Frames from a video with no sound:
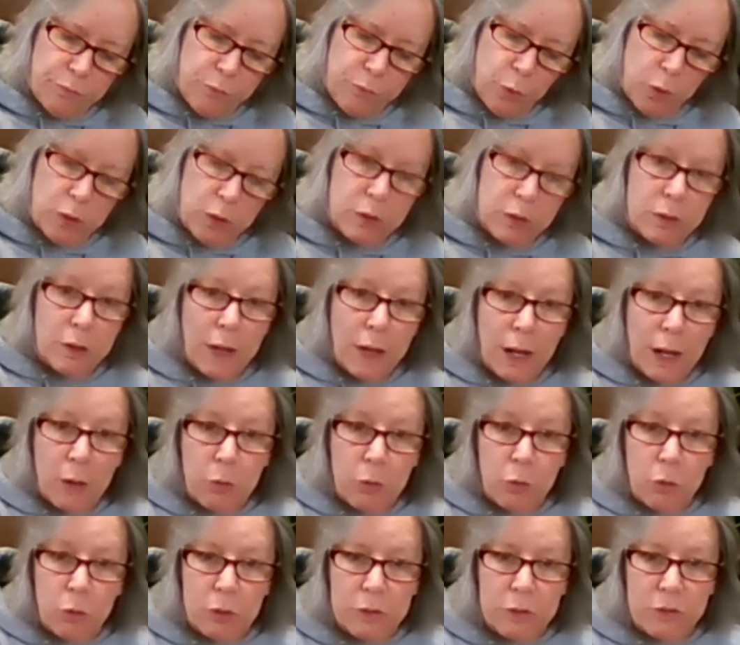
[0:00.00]
4. How
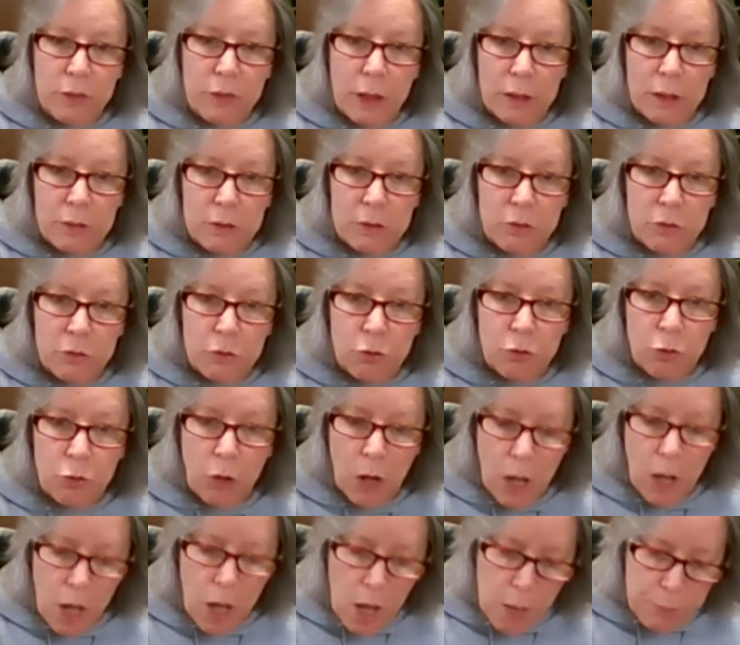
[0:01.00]
cool is that? They're just
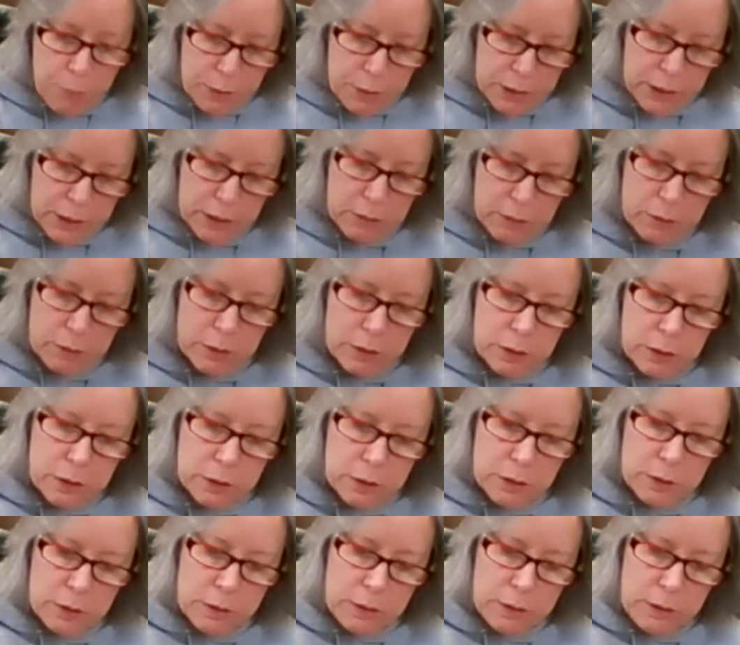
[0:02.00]
dropping down in
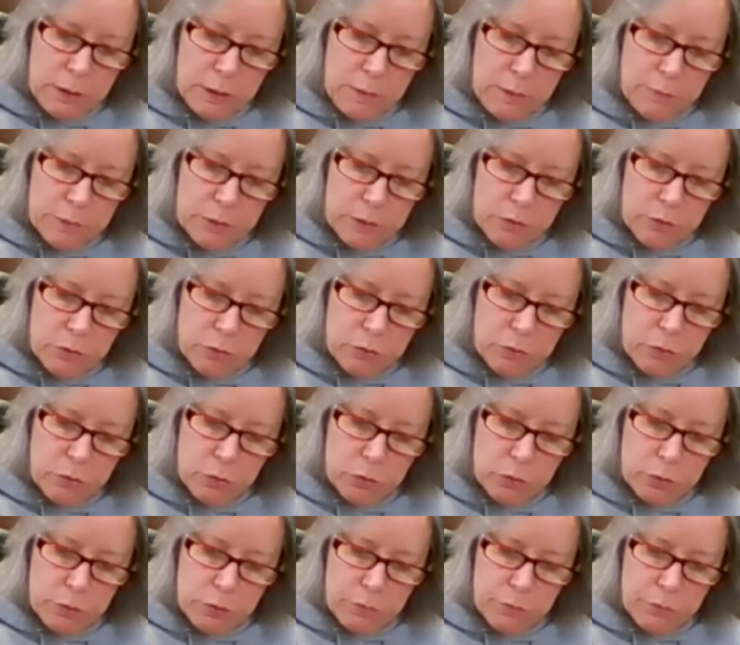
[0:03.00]
there. Let's just
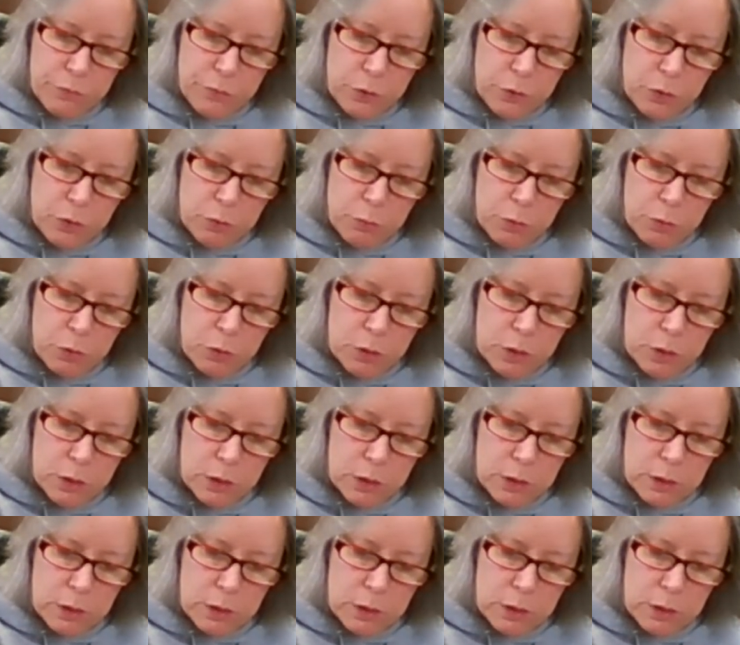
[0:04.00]
do a few more.